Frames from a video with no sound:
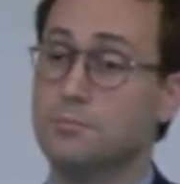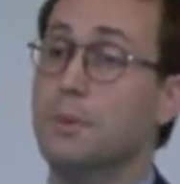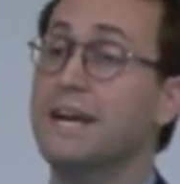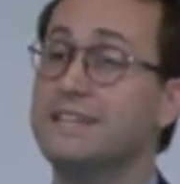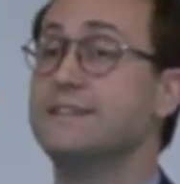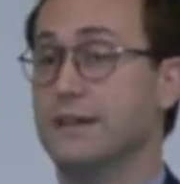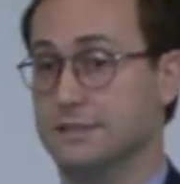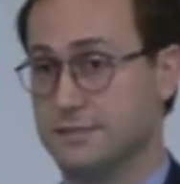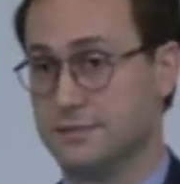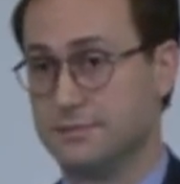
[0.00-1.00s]
Mine
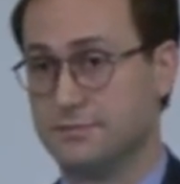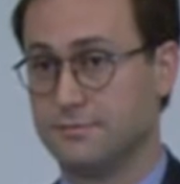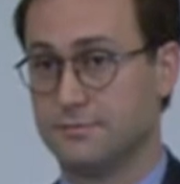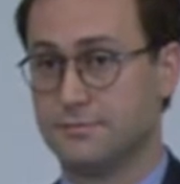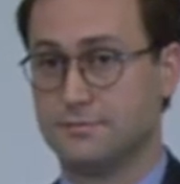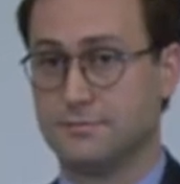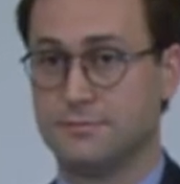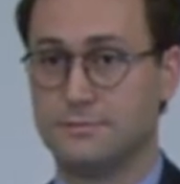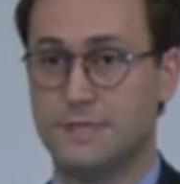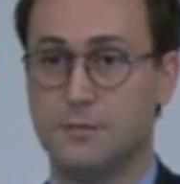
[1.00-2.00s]
does.
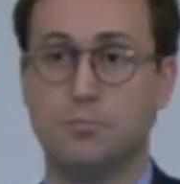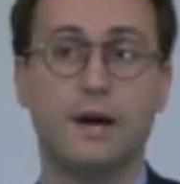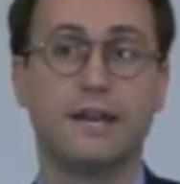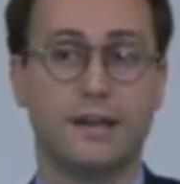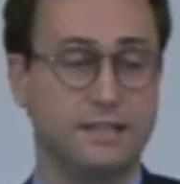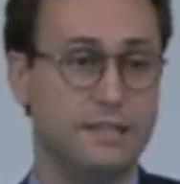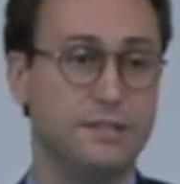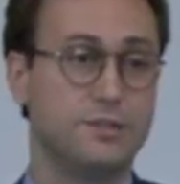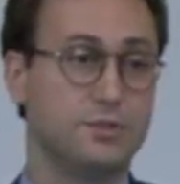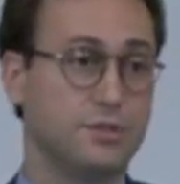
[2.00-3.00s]
My
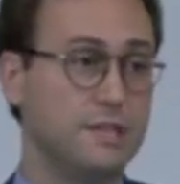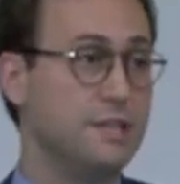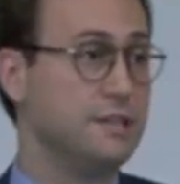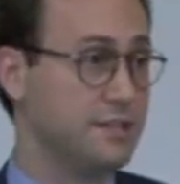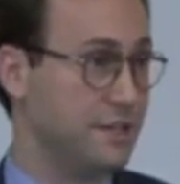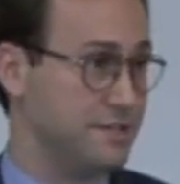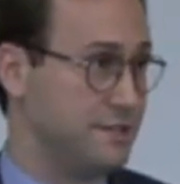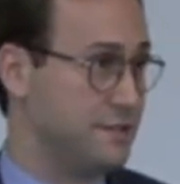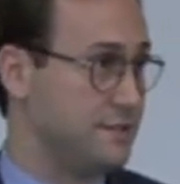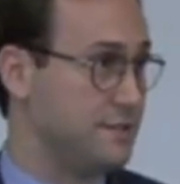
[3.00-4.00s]
ID in Turkey, it
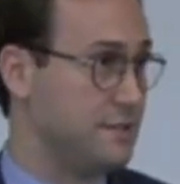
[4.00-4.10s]
does.